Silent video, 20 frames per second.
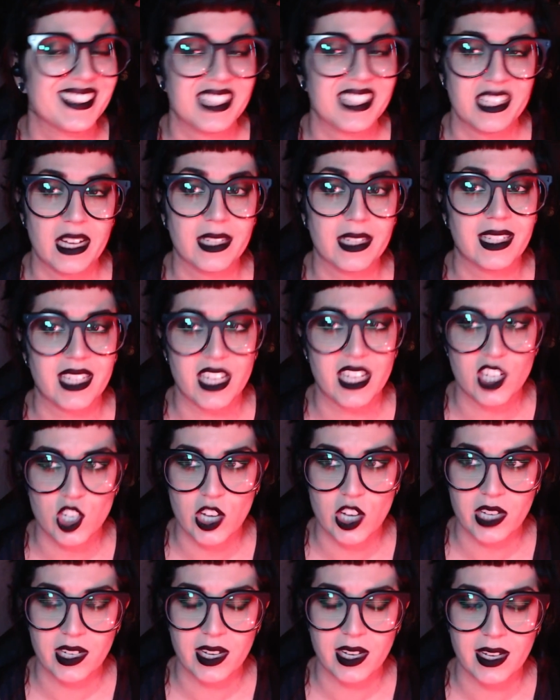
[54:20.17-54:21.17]
I'm going to get
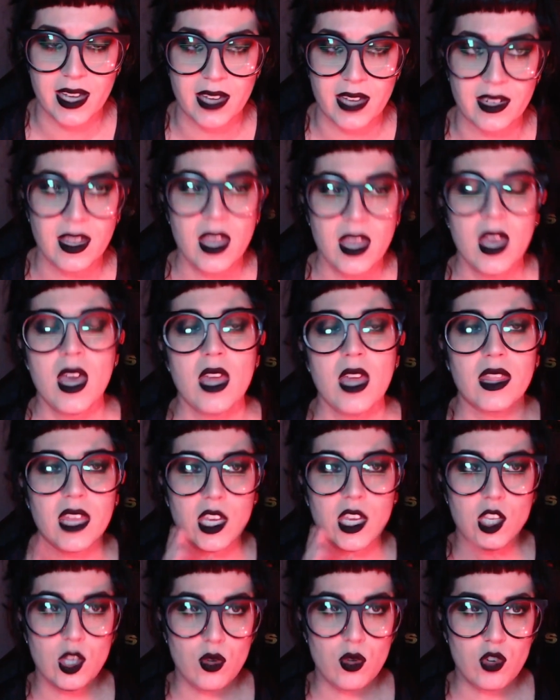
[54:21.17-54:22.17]
shady again. They
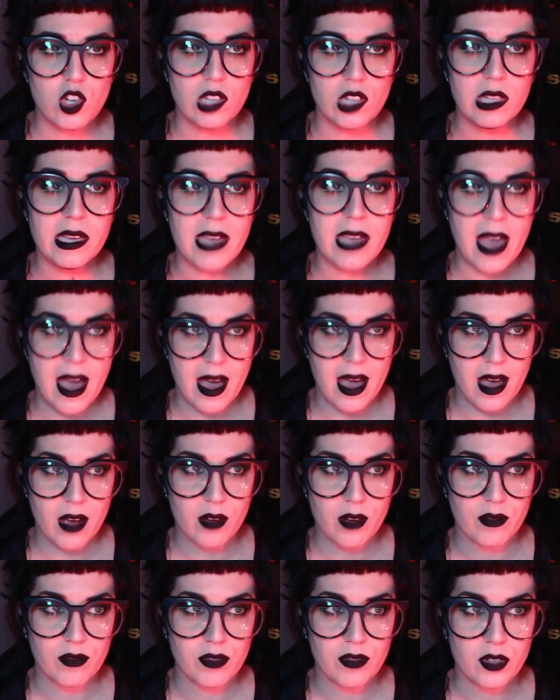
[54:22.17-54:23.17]
usually
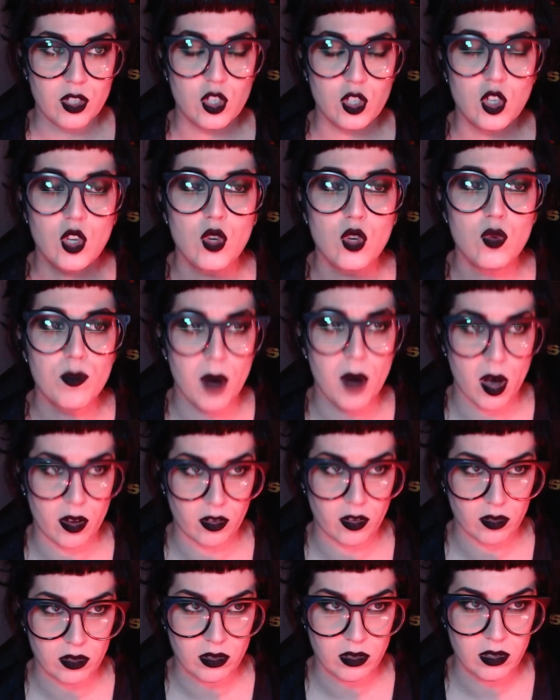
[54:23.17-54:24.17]
have two
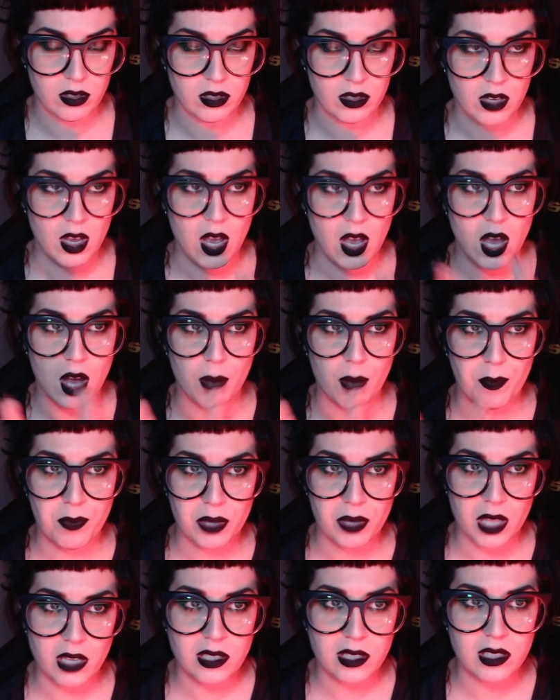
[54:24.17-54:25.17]
models a
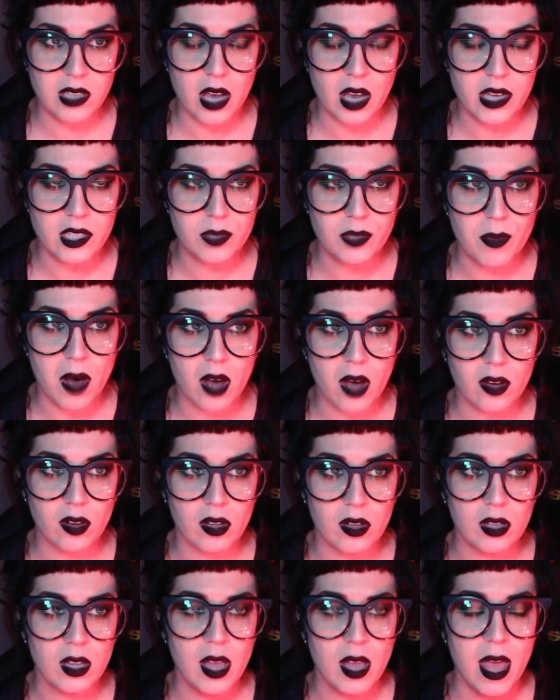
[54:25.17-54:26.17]
plus size
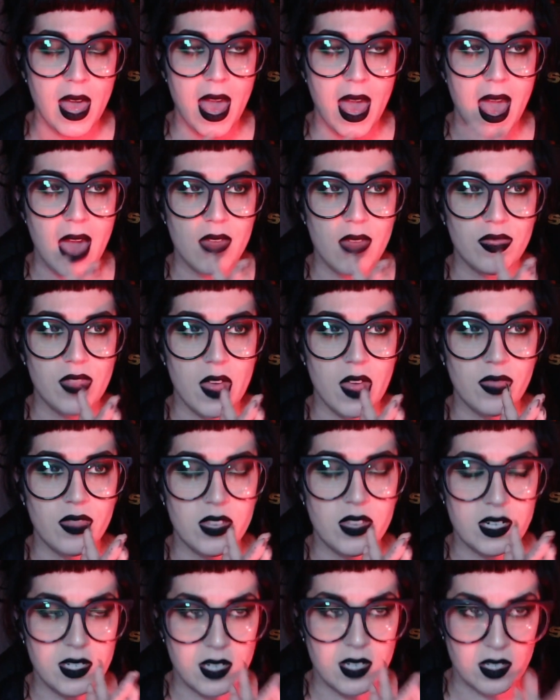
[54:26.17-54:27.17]
model and then the
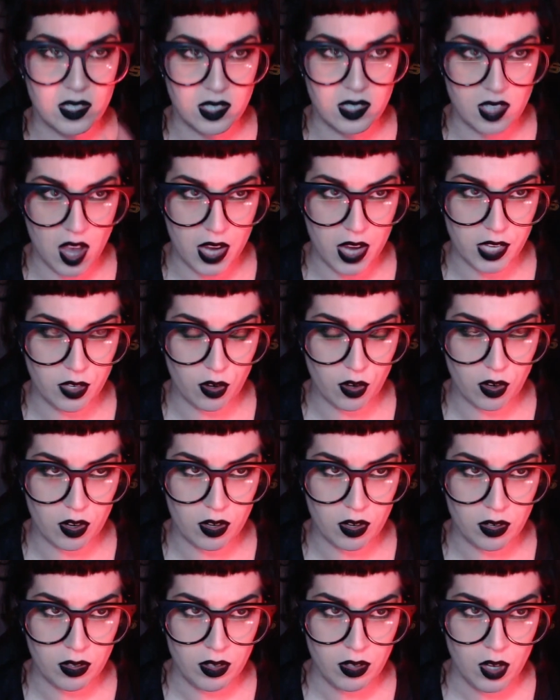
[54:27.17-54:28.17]

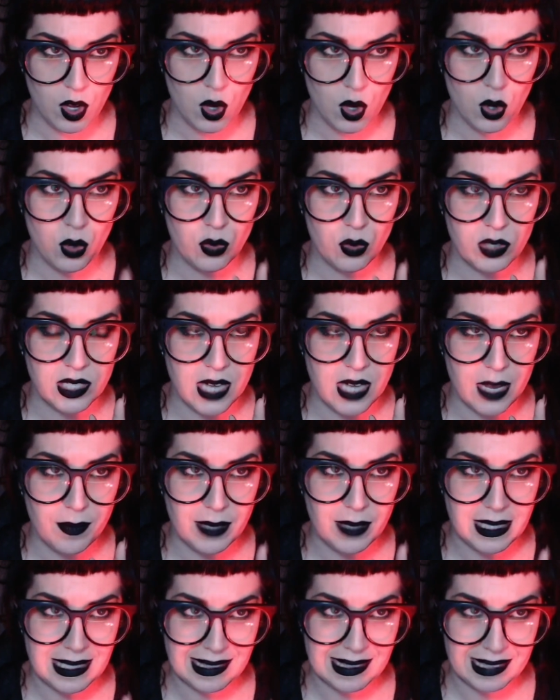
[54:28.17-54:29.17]
designer whose name
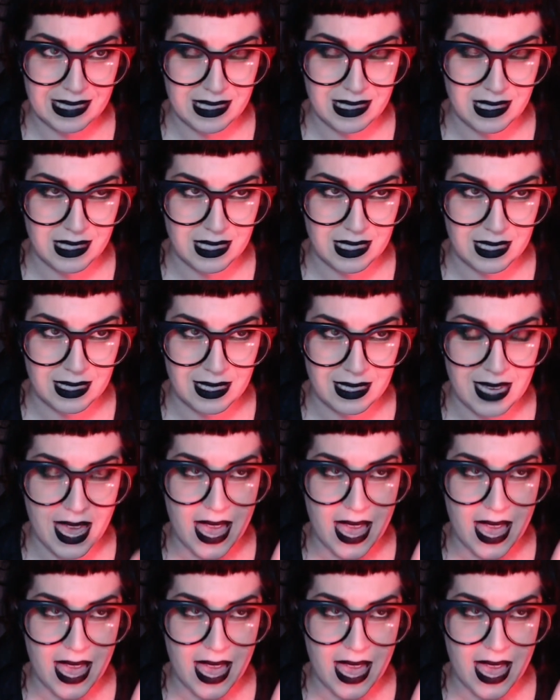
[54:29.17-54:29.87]
is Lindsay.